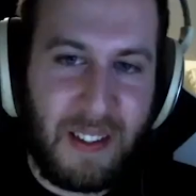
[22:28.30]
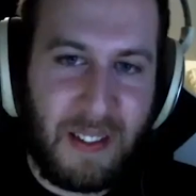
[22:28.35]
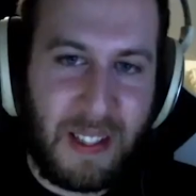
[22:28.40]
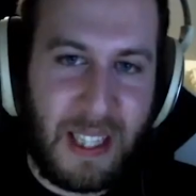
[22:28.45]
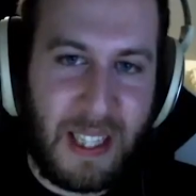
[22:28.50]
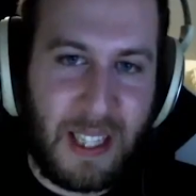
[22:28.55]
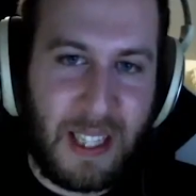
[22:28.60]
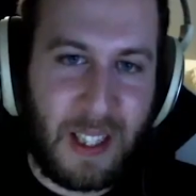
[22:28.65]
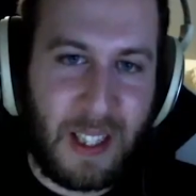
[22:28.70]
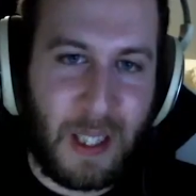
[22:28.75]

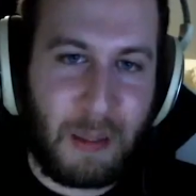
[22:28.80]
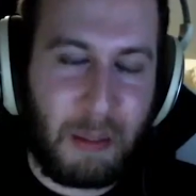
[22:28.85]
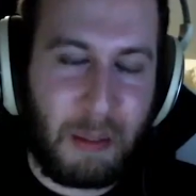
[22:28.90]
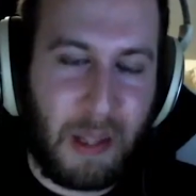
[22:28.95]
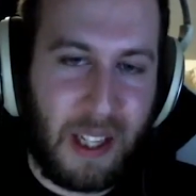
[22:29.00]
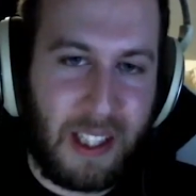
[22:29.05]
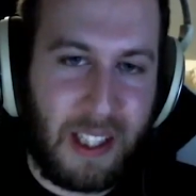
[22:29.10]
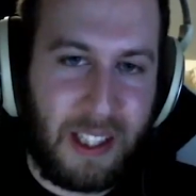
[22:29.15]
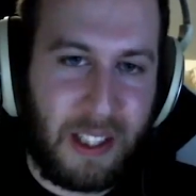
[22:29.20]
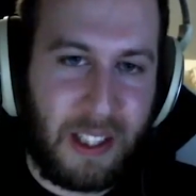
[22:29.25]
Vanessa's
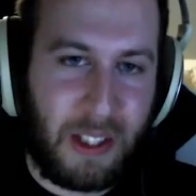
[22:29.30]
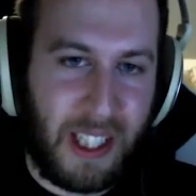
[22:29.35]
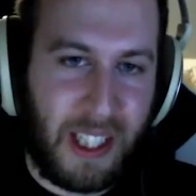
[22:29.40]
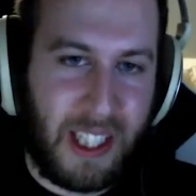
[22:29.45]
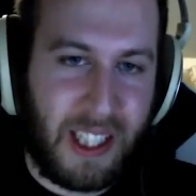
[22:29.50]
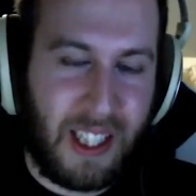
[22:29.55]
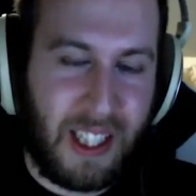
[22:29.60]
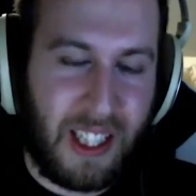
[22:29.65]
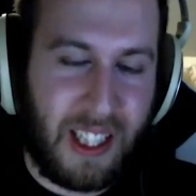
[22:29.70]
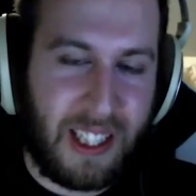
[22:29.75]
brother
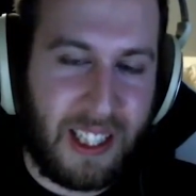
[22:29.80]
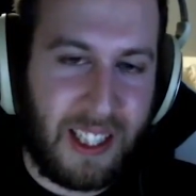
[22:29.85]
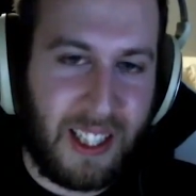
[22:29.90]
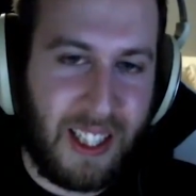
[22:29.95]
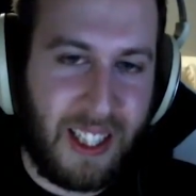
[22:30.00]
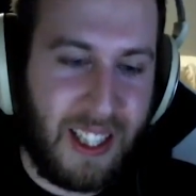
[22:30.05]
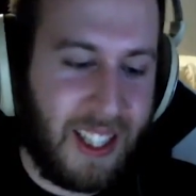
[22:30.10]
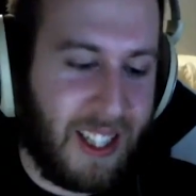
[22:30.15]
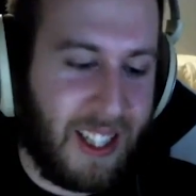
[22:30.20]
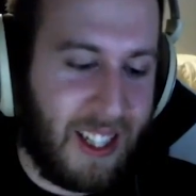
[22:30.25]
traded like
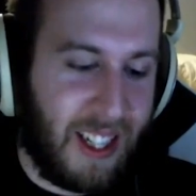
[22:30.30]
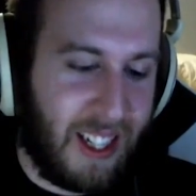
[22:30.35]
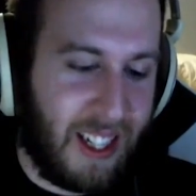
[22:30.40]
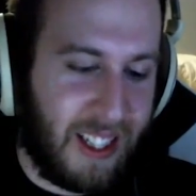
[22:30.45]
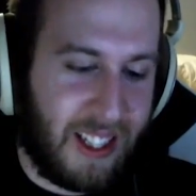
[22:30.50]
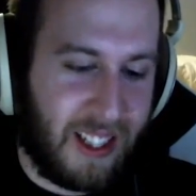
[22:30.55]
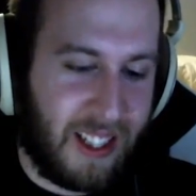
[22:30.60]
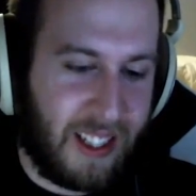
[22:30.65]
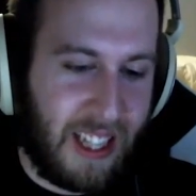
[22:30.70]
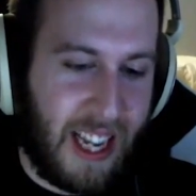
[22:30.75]
a
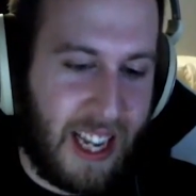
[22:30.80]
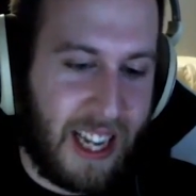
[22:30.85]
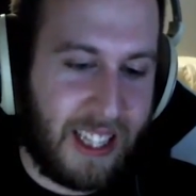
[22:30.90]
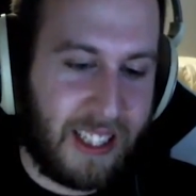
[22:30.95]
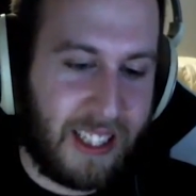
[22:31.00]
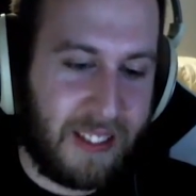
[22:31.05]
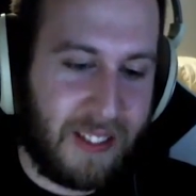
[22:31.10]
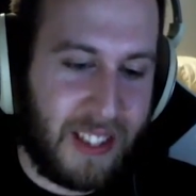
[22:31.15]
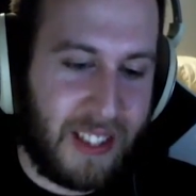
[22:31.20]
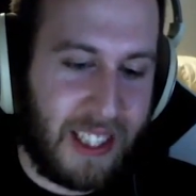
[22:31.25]

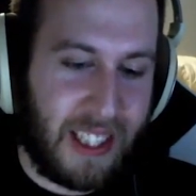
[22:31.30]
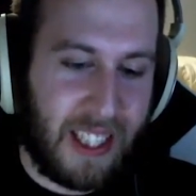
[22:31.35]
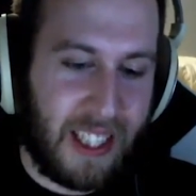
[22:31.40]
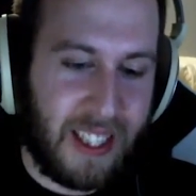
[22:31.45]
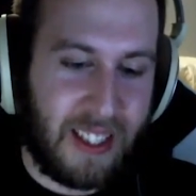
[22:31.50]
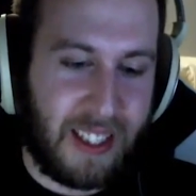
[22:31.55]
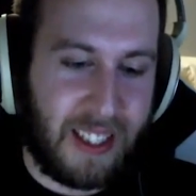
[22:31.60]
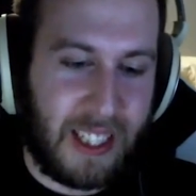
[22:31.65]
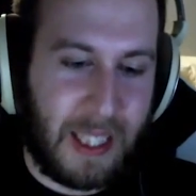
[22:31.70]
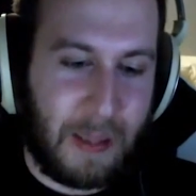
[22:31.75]
stack of
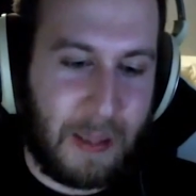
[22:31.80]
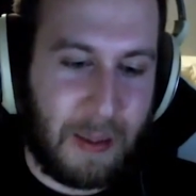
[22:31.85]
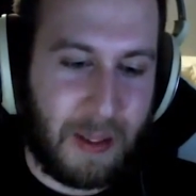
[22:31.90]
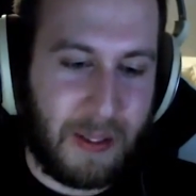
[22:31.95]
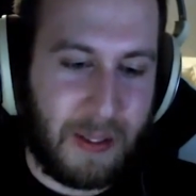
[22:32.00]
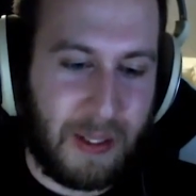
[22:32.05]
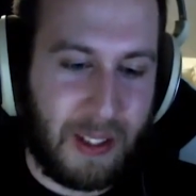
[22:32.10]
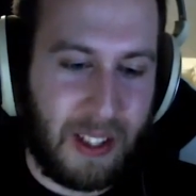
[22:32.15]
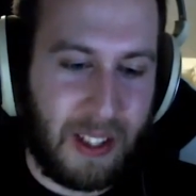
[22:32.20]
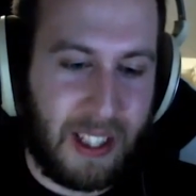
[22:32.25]
DS games
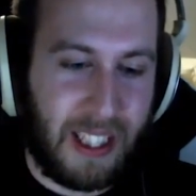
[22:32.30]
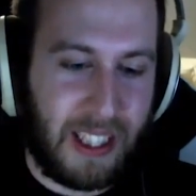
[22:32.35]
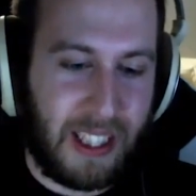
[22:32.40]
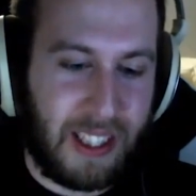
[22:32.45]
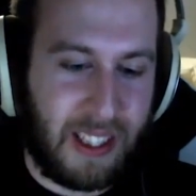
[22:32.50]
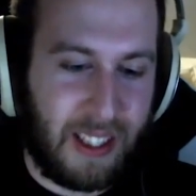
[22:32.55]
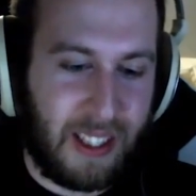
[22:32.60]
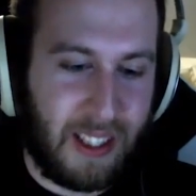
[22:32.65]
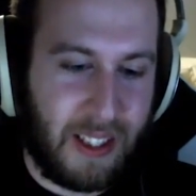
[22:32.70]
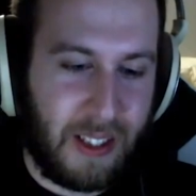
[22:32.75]
for
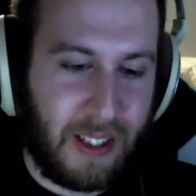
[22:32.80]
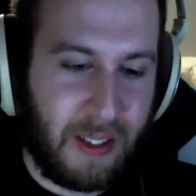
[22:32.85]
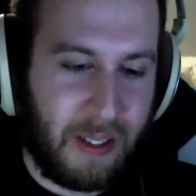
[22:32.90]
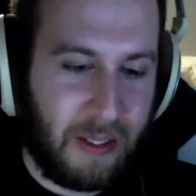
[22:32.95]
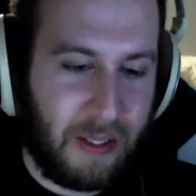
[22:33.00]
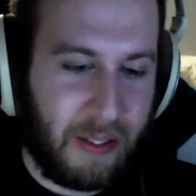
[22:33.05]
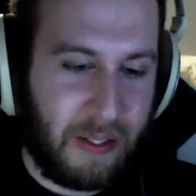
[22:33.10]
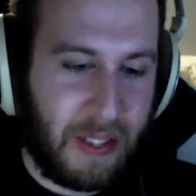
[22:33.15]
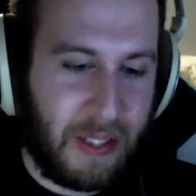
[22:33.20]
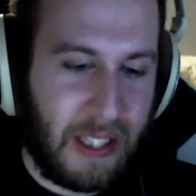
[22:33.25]
like
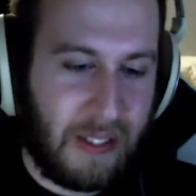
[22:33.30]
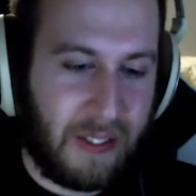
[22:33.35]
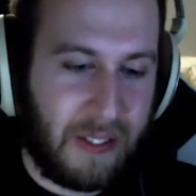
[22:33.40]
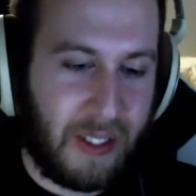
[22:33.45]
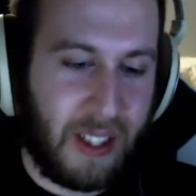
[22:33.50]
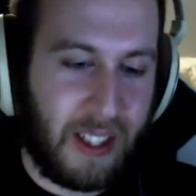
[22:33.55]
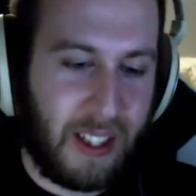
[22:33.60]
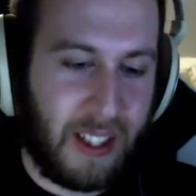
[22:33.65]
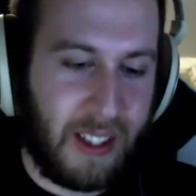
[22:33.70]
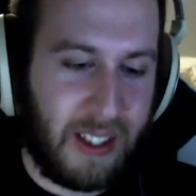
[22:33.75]

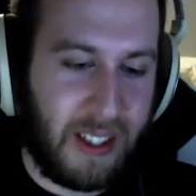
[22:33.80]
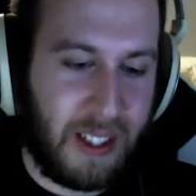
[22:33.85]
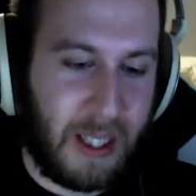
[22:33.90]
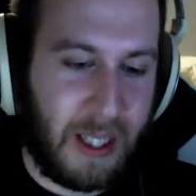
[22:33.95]
FIFA or